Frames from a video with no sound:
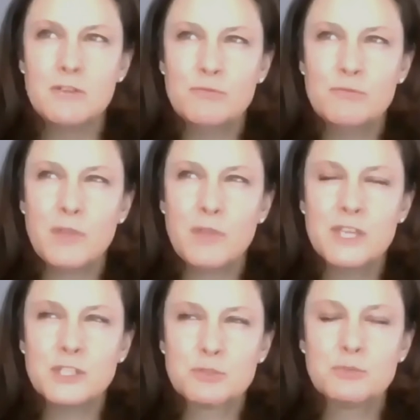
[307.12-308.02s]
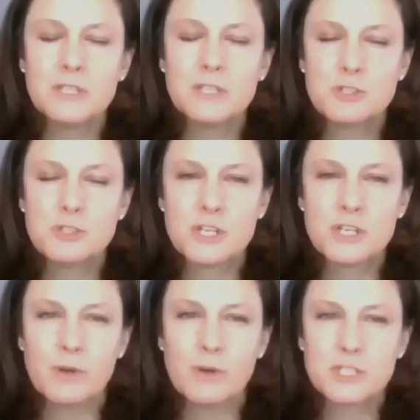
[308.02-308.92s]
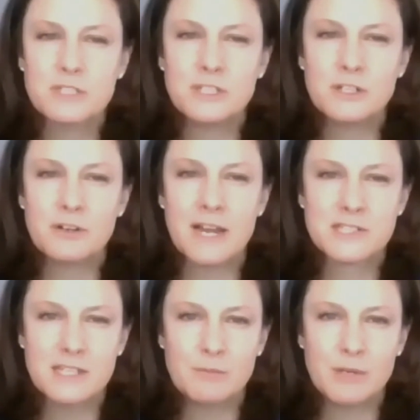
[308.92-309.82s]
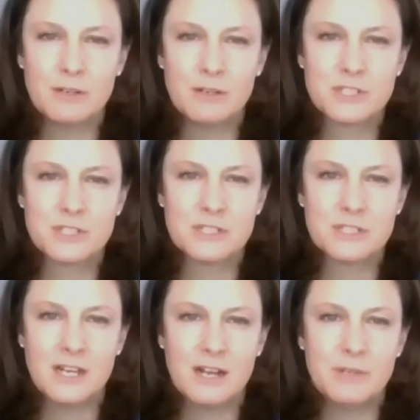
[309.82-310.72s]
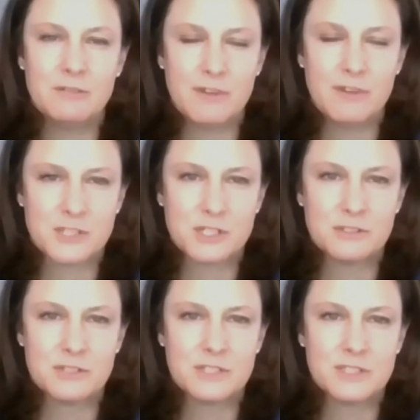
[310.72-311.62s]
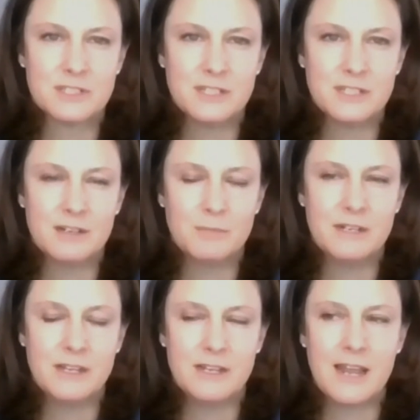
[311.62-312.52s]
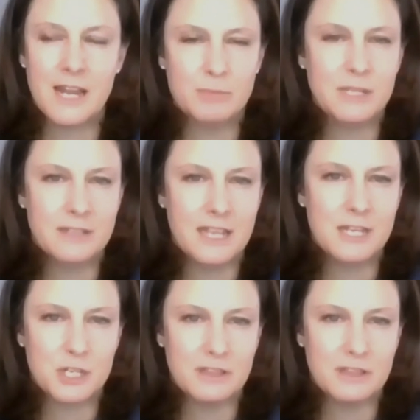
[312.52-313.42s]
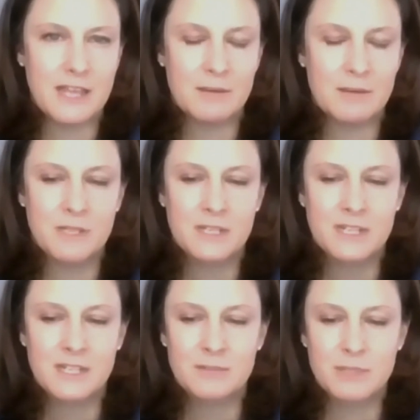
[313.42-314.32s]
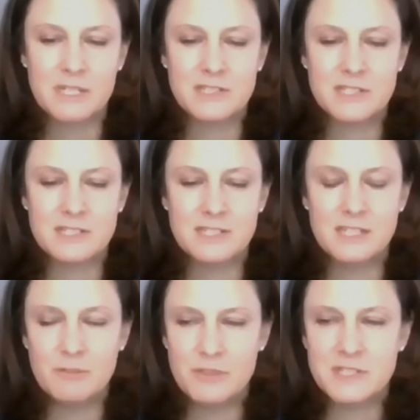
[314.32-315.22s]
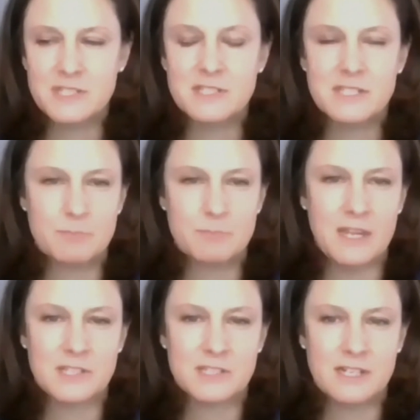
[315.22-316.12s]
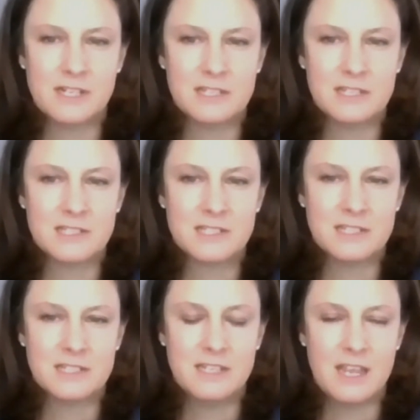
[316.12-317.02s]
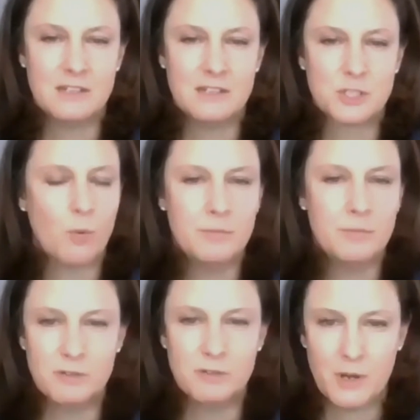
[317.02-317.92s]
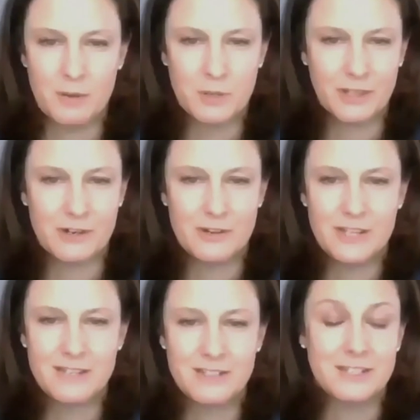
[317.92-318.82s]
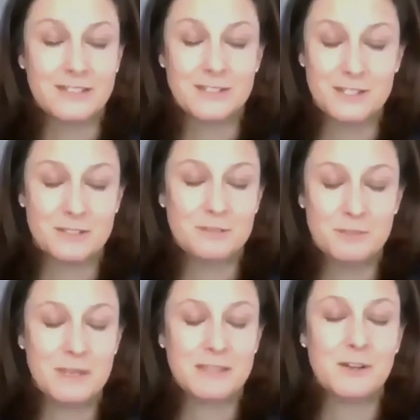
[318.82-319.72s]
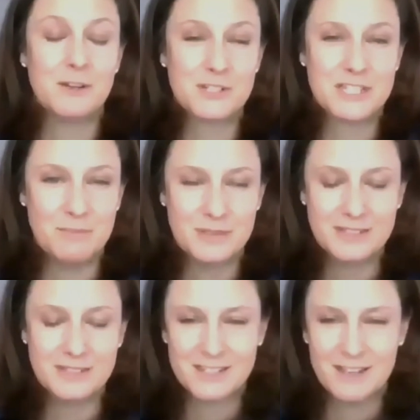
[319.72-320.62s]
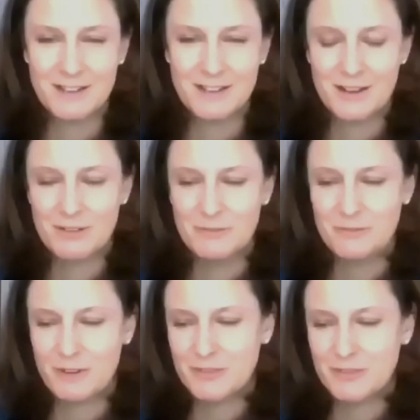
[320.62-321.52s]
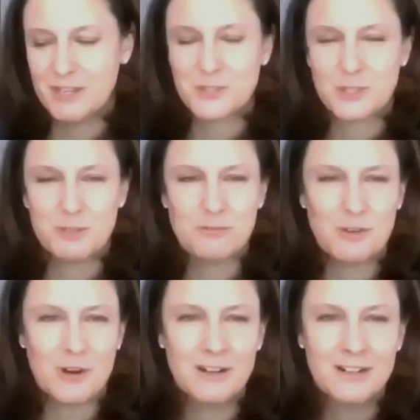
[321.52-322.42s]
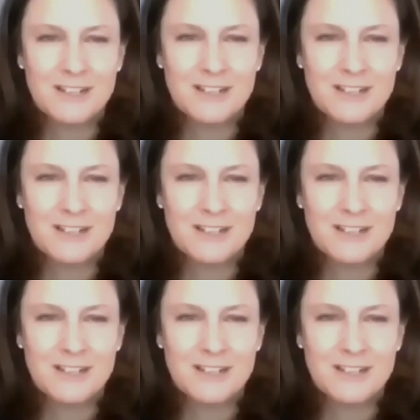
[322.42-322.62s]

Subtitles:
I think it's a really interesting question that you're asking about investors and how to be engaging them, because you know, this is a space that has gained quite a bit of popularity to make the understatement of the year so far.